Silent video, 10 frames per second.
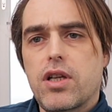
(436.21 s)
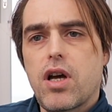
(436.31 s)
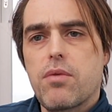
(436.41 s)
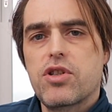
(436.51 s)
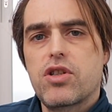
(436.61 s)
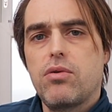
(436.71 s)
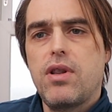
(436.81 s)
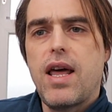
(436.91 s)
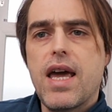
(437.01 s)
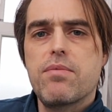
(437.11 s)
it comes to
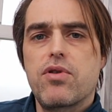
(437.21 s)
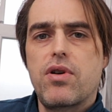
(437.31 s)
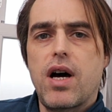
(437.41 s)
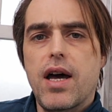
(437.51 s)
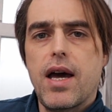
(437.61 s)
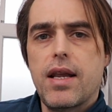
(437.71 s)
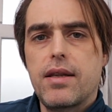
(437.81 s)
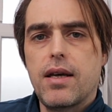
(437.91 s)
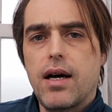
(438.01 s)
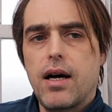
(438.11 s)
labor, I
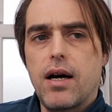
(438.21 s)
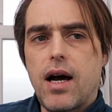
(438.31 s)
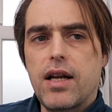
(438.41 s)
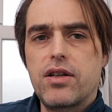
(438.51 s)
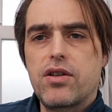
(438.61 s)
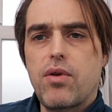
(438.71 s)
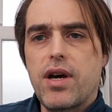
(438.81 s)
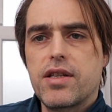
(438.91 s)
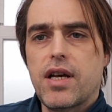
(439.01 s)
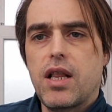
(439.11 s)
had other
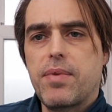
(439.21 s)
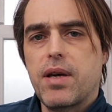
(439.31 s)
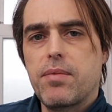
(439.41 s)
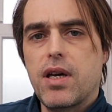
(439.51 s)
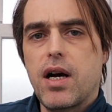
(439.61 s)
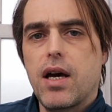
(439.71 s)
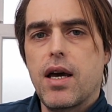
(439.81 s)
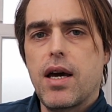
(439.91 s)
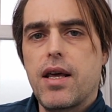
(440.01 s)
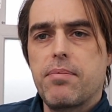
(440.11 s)
trades helping me. I
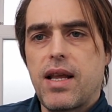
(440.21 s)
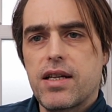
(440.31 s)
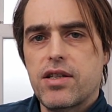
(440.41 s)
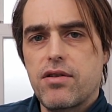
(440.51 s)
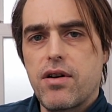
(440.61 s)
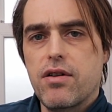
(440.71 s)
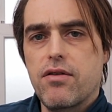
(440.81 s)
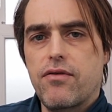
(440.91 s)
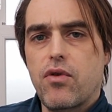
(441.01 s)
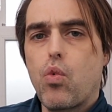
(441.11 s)
had a plasterer
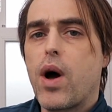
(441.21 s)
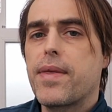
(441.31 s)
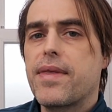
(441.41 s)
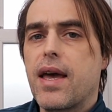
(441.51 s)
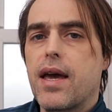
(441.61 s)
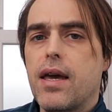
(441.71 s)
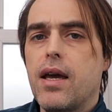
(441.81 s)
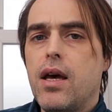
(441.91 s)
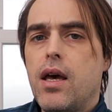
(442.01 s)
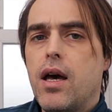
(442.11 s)
here for 1
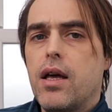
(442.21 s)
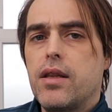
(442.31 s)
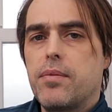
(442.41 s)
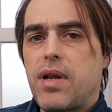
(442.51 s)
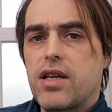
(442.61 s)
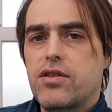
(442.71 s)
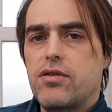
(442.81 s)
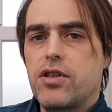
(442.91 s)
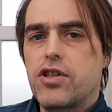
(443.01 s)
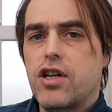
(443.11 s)
day, and the
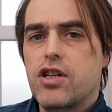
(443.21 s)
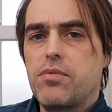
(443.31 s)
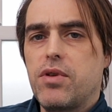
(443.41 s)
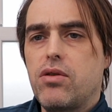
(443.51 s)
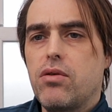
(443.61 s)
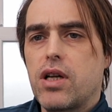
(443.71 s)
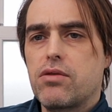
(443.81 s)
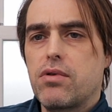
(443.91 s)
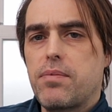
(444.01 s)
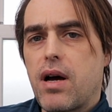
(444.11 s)
plasterer charged me
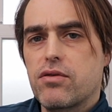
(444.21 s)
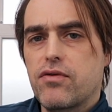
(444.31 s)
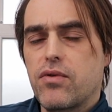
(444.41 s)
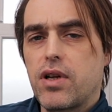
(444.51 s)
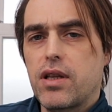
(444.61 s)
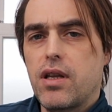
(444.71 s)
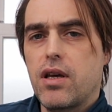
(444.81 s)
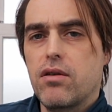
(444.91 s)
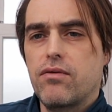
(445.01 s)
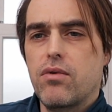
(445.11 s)
£200 for that
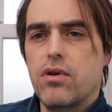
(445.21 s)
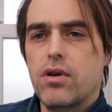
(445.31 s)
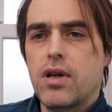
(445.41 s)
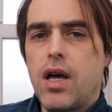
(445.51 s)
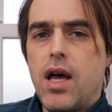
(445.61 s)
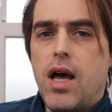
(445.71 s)
day of work.